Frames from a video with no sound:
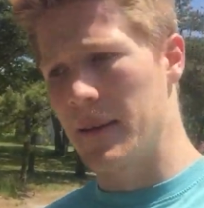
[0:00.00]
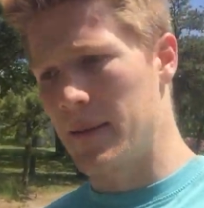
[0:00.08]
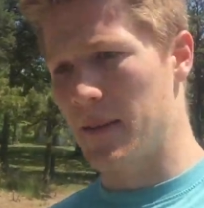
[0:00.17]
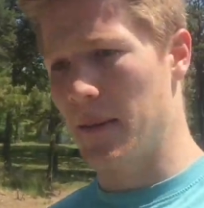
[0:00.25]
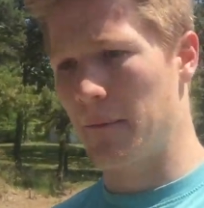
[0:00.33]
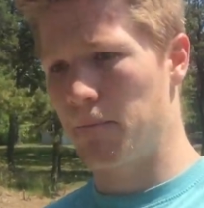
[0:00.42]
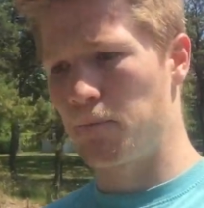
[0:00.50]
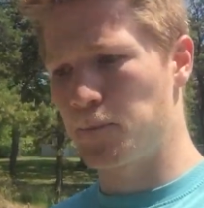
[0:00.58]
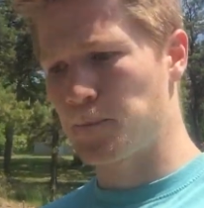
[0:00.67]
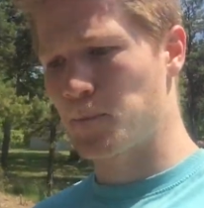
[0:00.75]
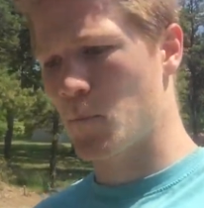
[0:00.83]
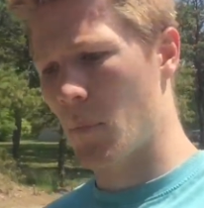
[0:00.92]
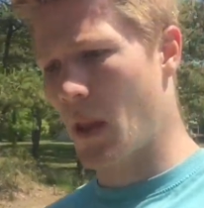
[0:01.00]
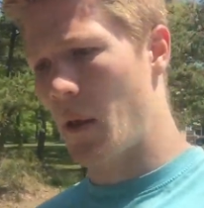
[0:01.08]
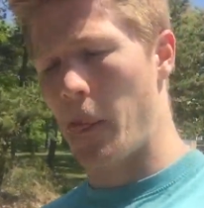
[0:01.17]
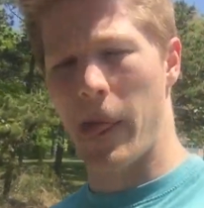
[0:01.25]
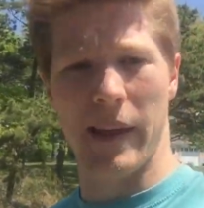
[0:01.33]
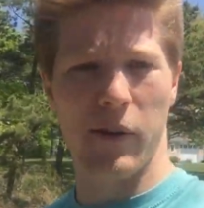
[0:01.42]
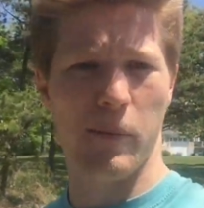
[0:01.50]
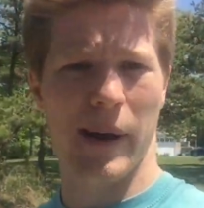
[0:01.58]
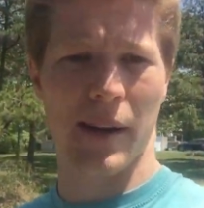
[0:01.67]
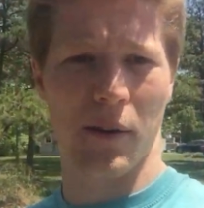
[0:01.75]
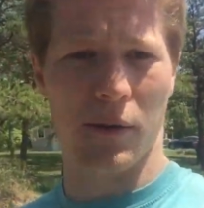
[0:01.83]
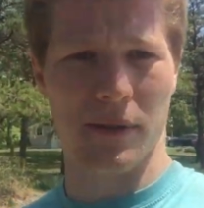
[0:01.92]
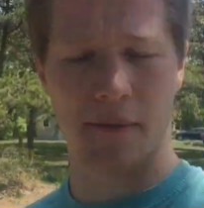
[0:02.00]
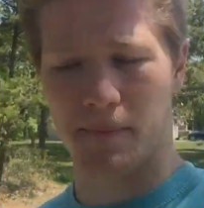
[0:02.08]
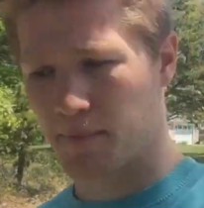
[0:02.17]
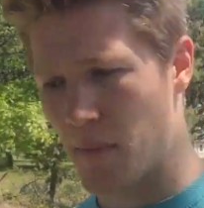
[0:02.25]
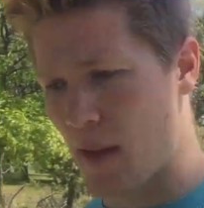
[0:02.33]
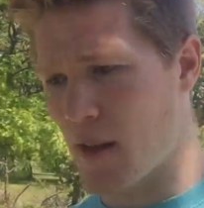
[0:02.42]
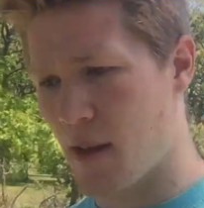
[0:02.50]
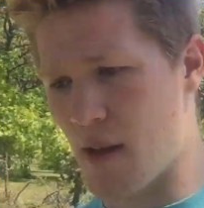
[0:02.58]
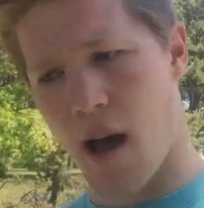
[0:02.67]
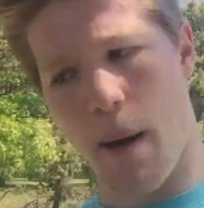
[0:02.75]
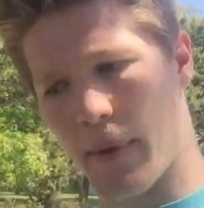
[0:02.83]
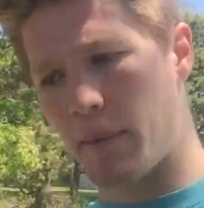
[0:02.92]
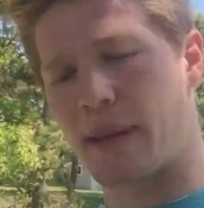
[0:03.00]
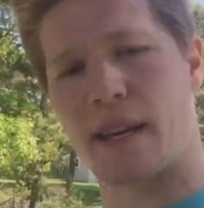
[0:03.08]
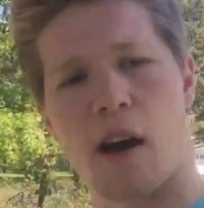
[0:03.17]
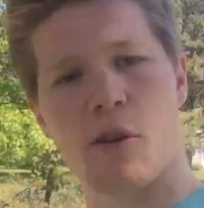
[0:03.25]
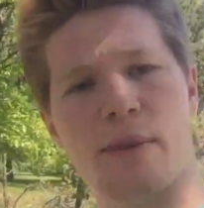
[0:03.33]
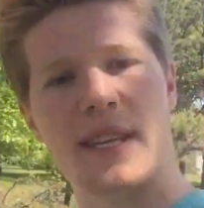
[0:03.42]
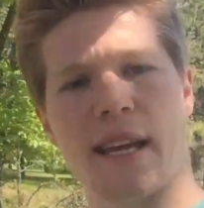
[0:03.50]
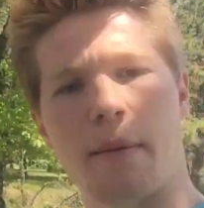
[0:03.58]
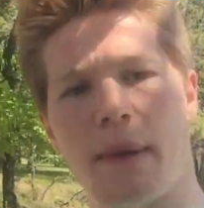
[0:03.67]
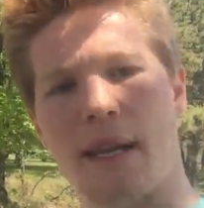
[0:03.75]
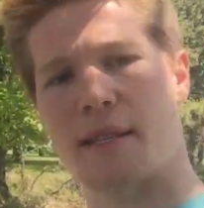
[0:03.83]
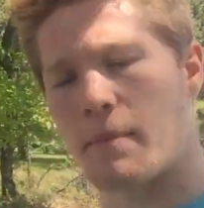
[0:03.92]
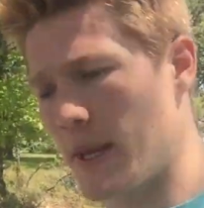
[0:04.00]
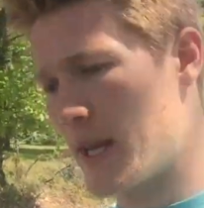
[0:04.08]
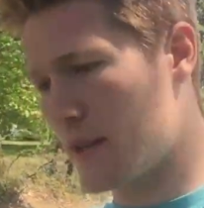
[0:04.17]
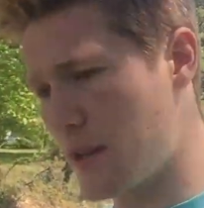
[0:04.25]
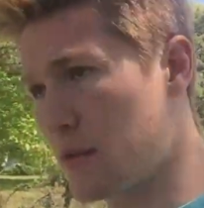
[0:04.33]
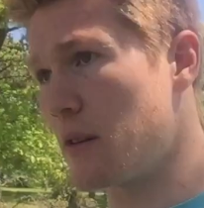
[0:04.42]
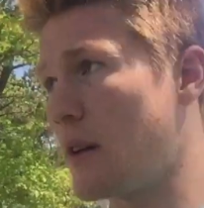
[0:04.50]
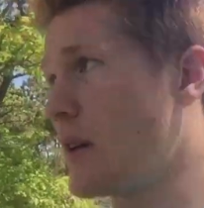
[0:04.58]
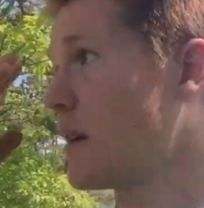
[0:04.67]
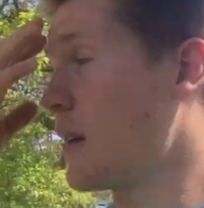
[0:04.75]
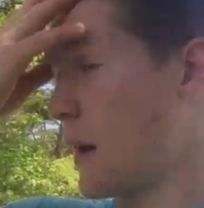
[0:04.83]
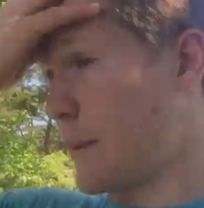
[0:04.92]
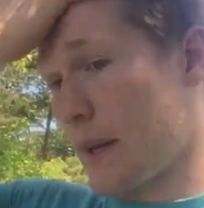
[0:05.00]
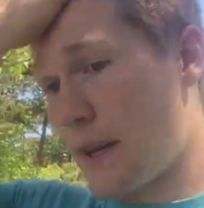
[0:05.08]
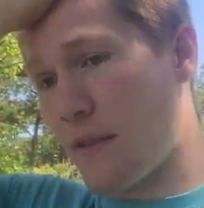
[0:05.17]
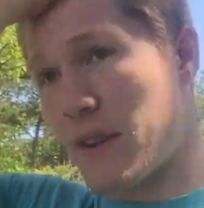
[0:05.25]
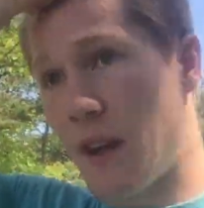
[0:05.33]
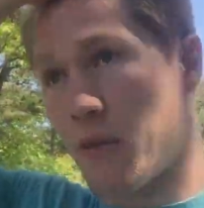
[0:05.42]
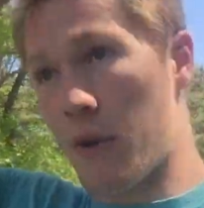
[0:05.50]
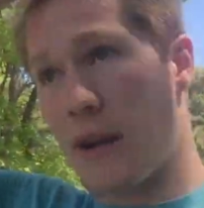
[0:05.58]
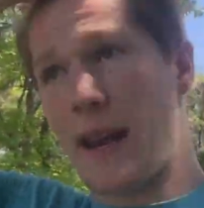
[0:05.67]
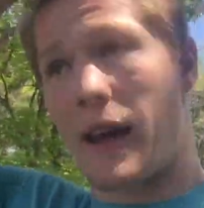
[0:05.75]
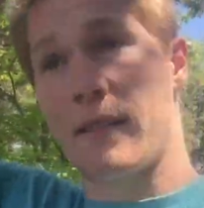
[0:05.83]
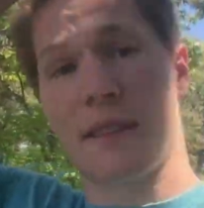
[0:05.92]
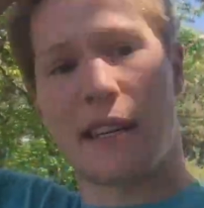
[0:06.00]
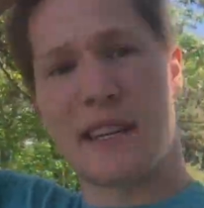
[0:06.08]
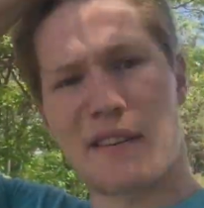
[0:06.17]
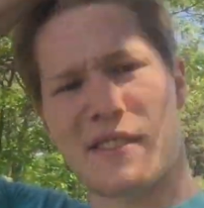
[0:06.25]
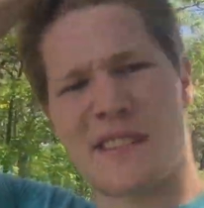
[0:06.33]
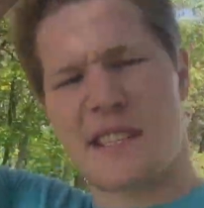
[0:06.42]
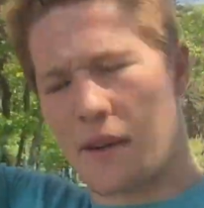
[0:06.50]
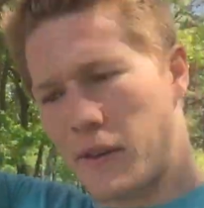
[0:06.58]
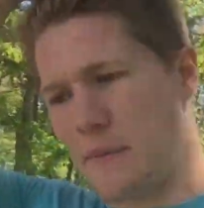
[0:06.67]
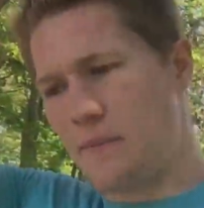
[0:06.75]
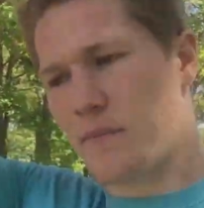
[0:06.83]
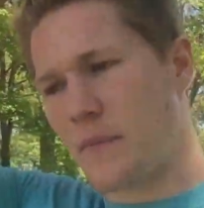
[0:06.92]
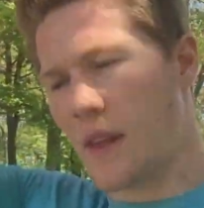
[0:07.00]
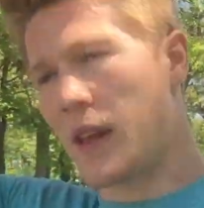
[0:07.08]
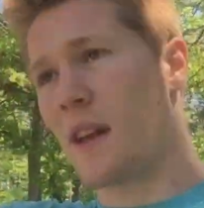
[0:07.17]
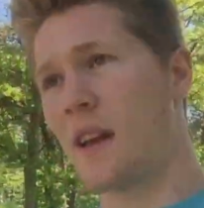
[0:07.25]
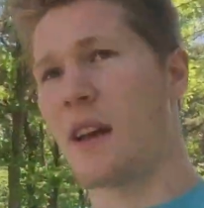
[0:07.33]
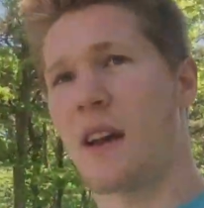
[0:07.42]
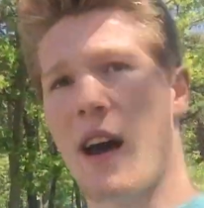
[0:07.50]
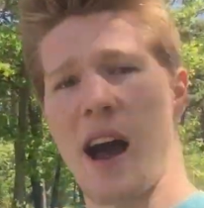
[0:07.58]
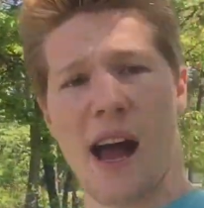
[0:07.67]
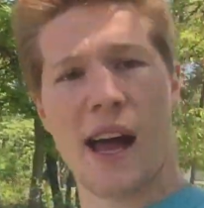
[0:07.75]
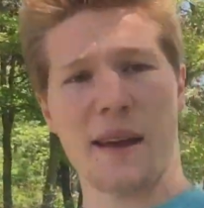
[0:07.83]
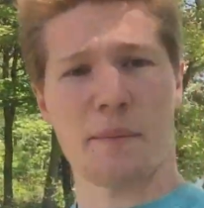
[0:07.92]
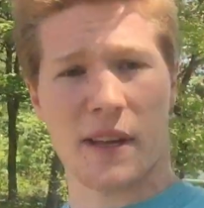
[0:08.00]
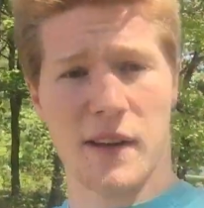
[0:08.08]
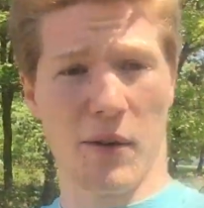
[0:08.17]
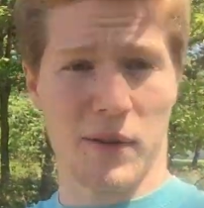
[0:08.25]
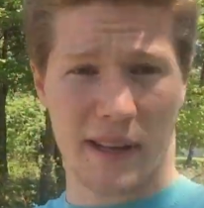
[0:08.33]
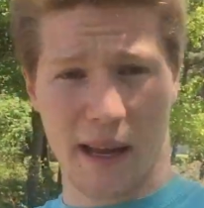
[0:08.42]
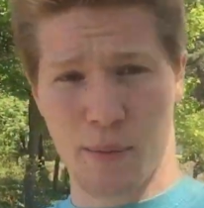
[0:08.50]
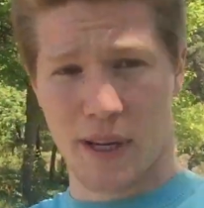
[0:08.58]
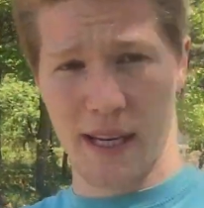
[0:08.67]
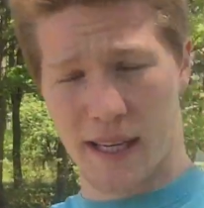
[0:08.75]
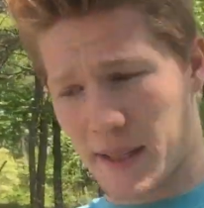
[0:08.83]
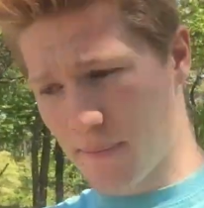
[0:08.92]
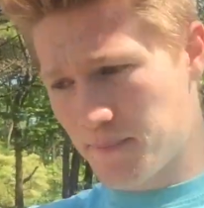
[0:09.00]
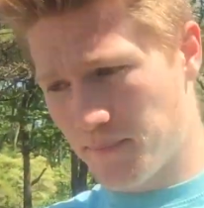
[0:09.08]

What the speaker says: So here are my goals. I'm going to be 100% committed to me and you. I'm going to give it out right now. Here's the secret. I am going to own a Lamborghini.